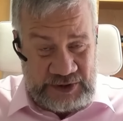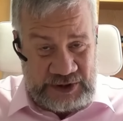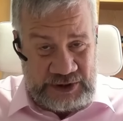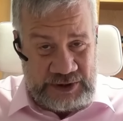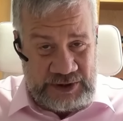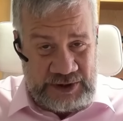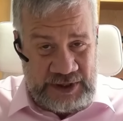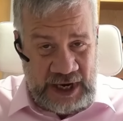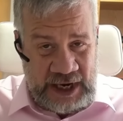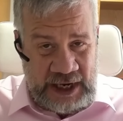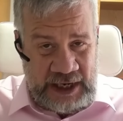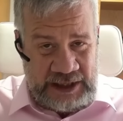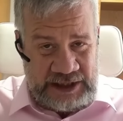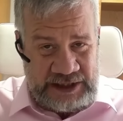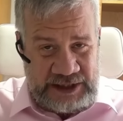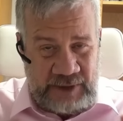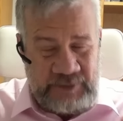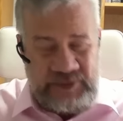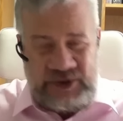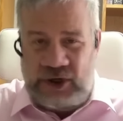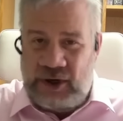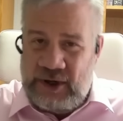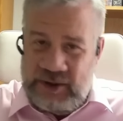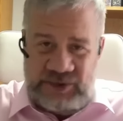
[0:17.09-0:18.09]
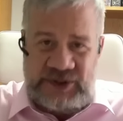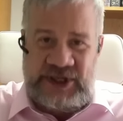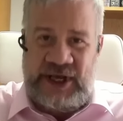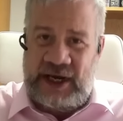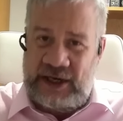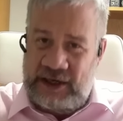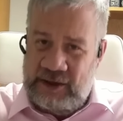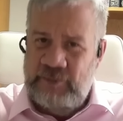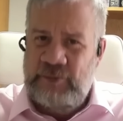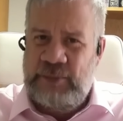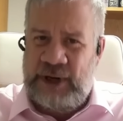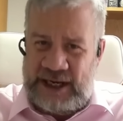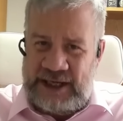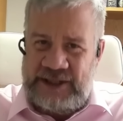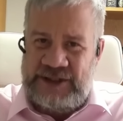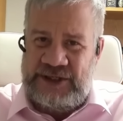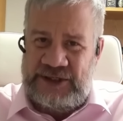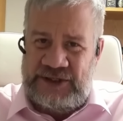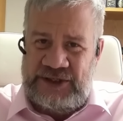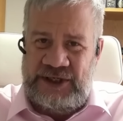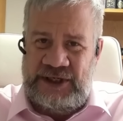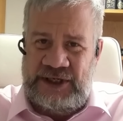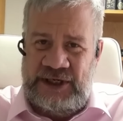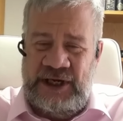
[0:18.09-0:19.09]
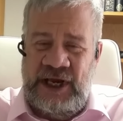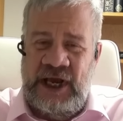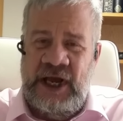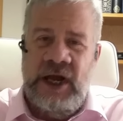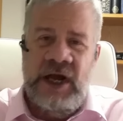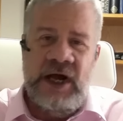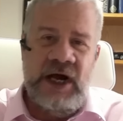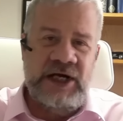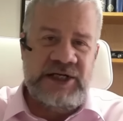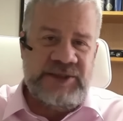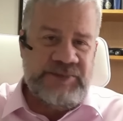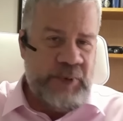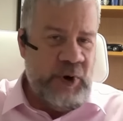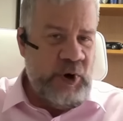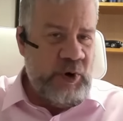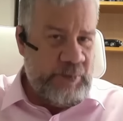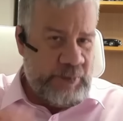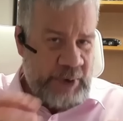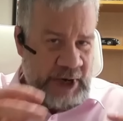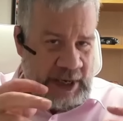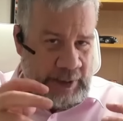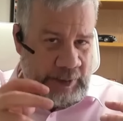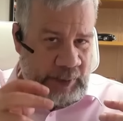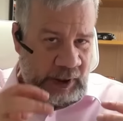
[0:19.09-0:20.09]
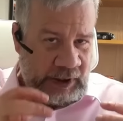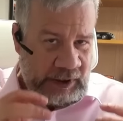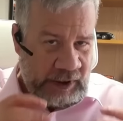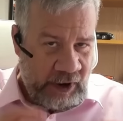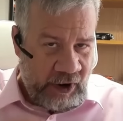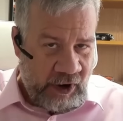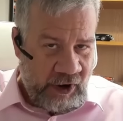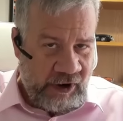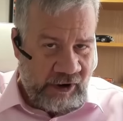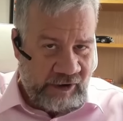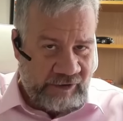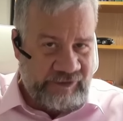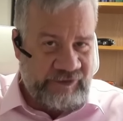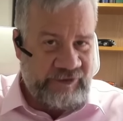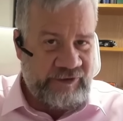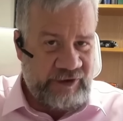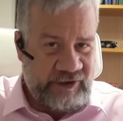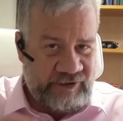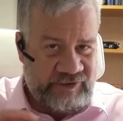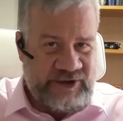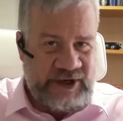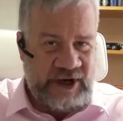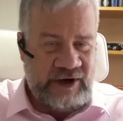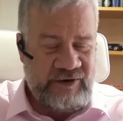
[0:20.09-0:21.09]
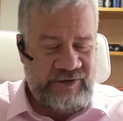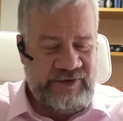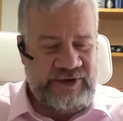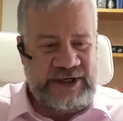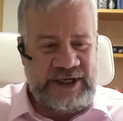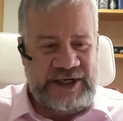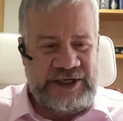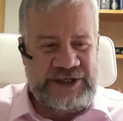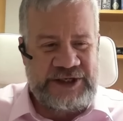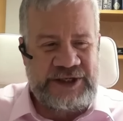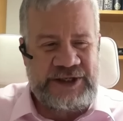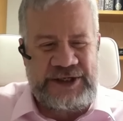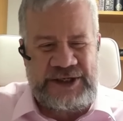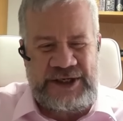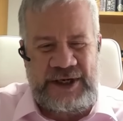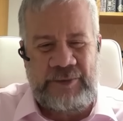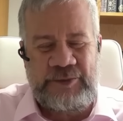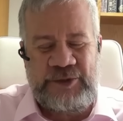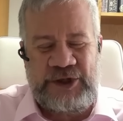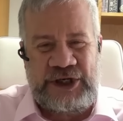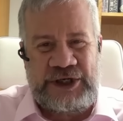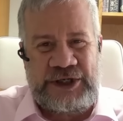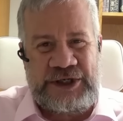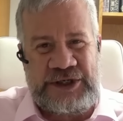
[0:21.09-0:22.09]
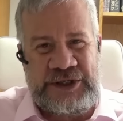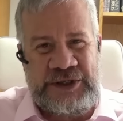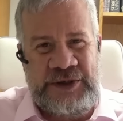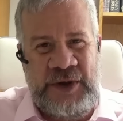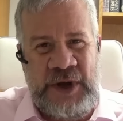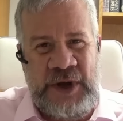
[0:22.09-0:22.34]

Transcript: And sometimes that complexity has put people off of delving into the subject.